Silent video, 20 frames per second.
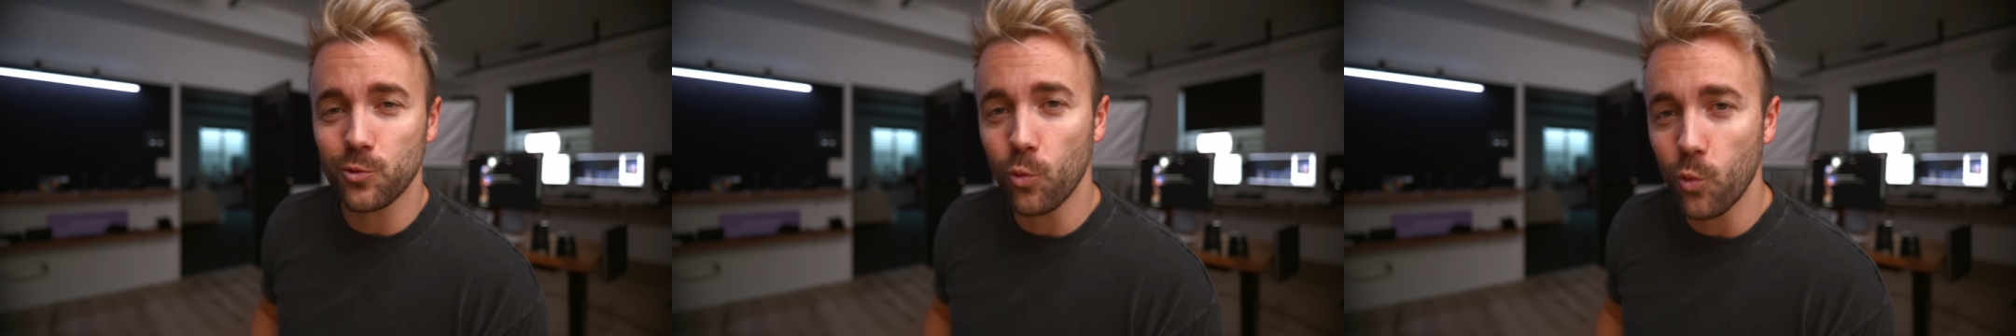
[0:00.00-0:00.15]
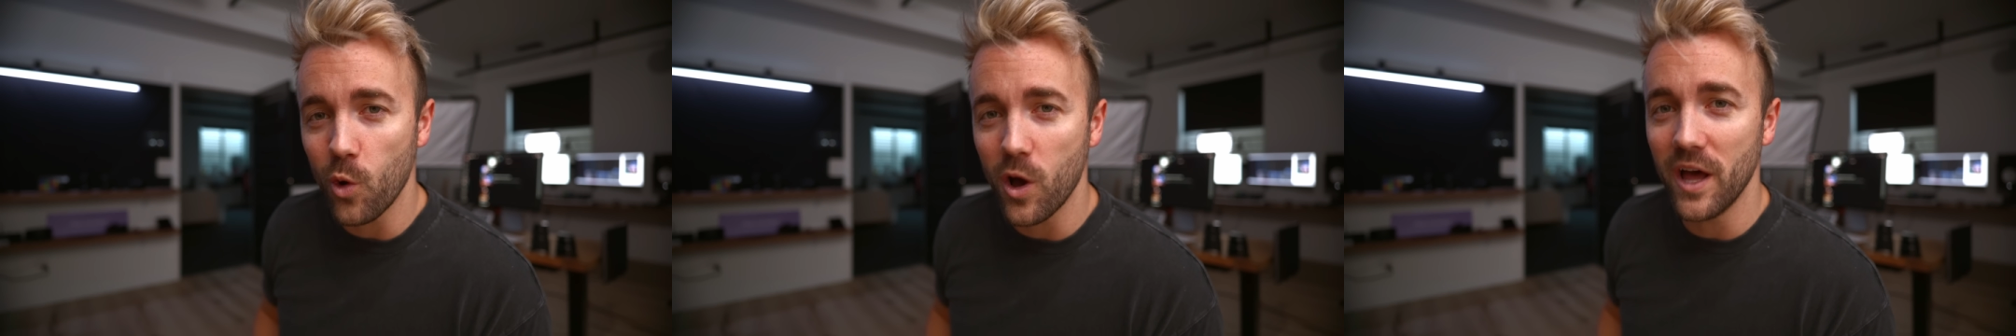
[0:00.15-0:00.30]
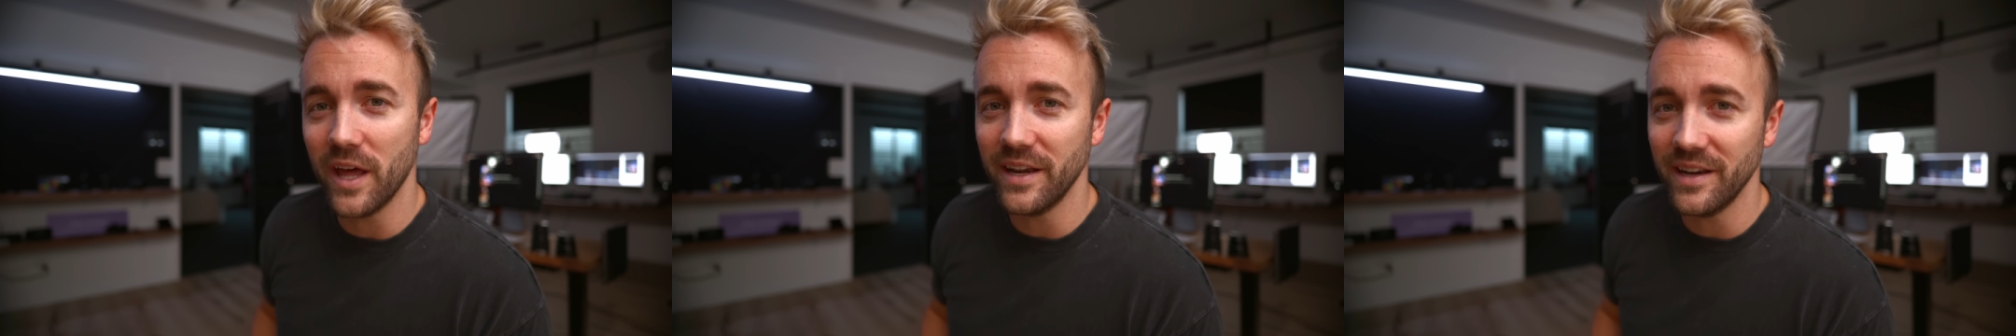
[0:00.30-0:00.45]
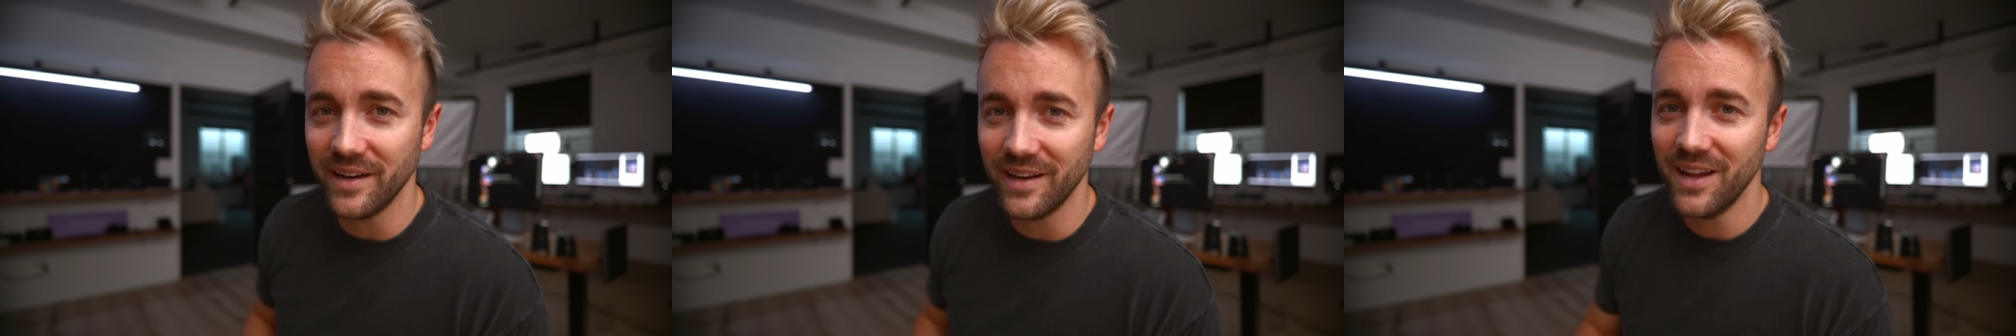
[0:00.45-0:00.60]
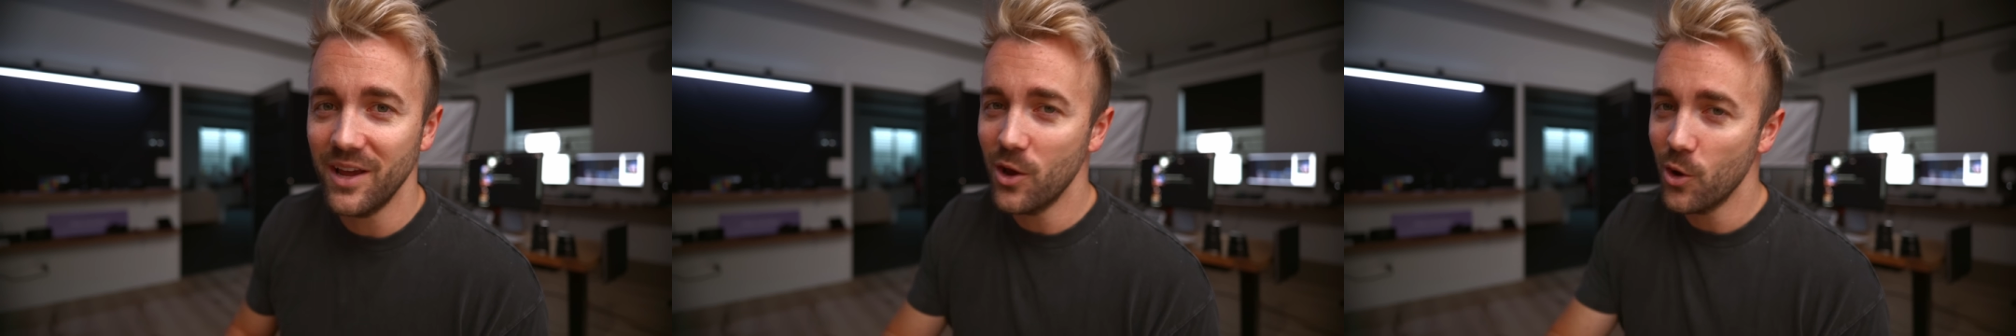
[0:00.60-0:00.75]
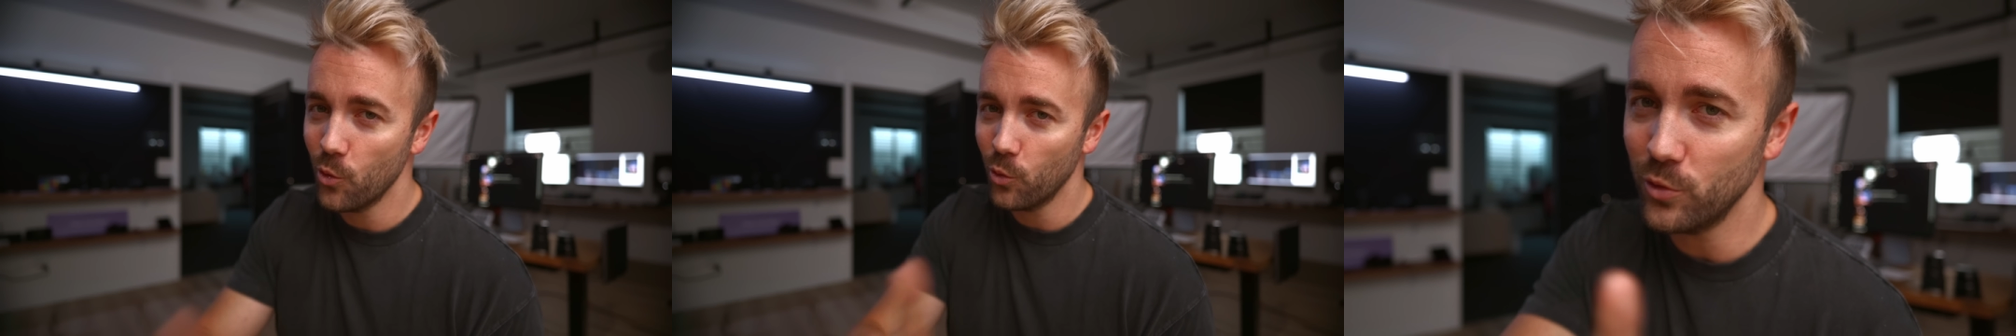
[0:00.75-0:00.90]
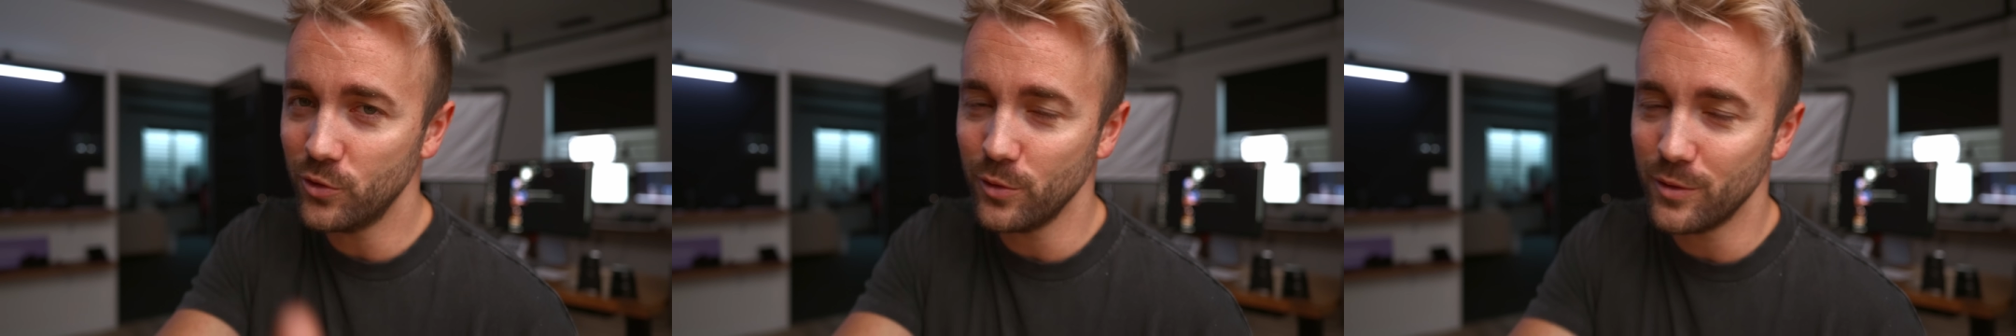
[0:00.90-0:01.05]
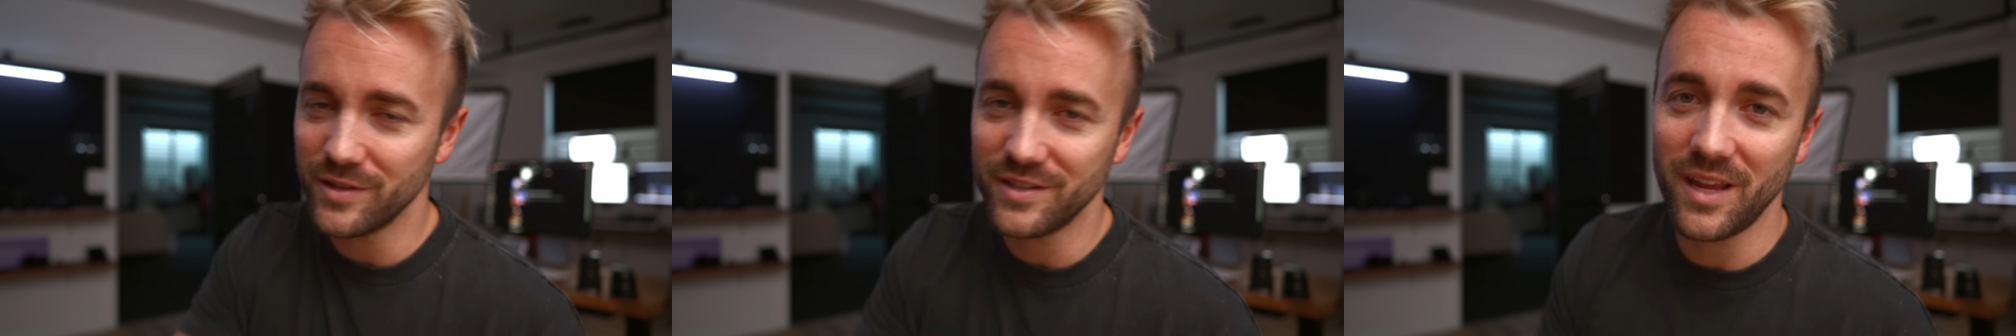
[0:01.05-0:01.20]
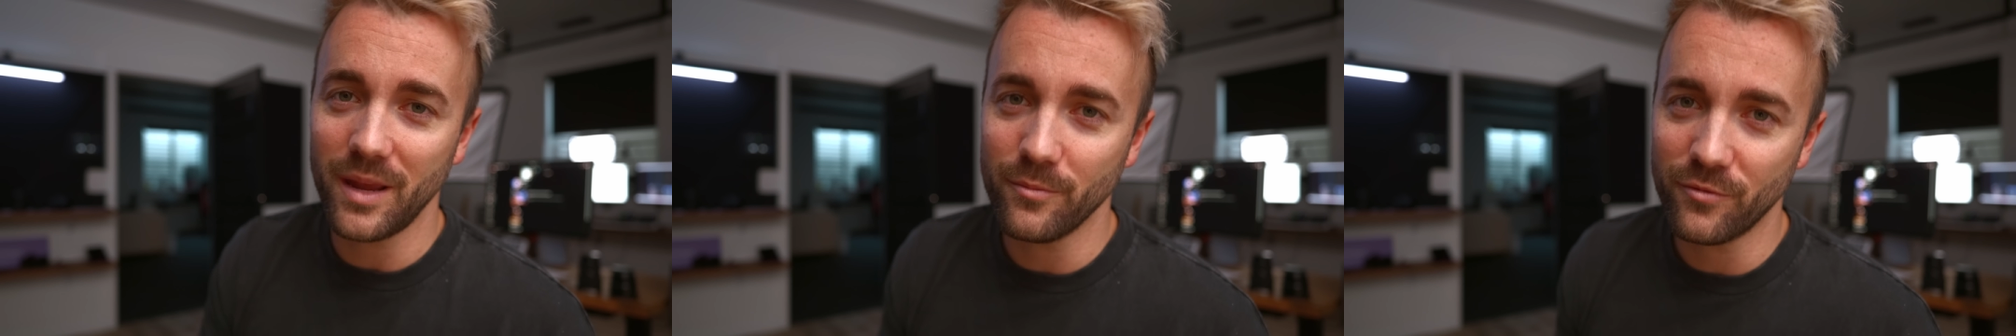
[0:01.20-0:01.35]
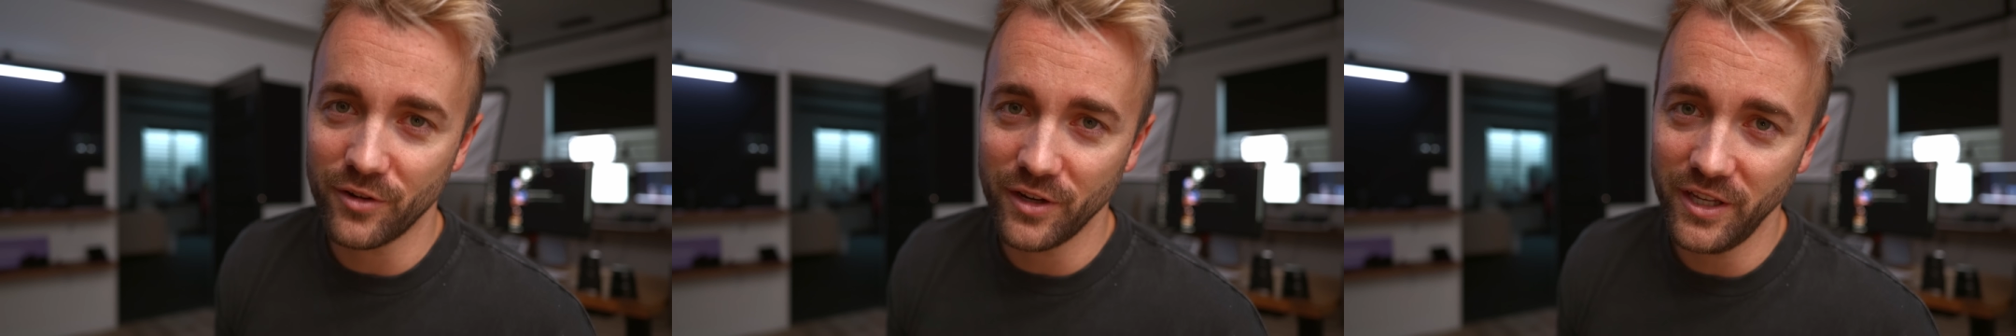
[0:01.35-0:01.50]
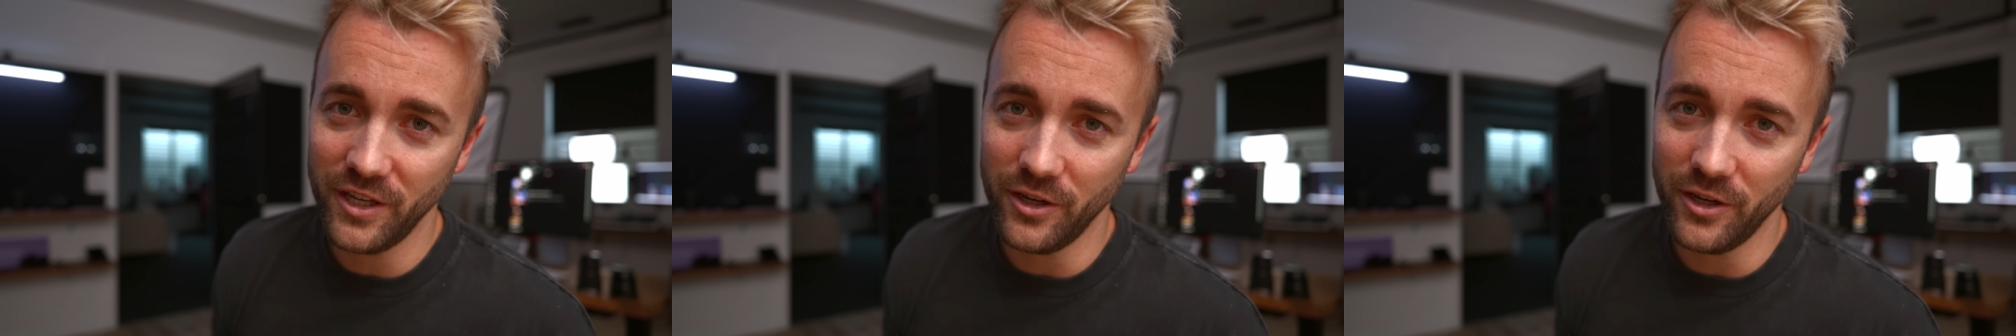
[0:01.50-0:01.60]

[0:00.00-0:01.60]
one We'll do the same for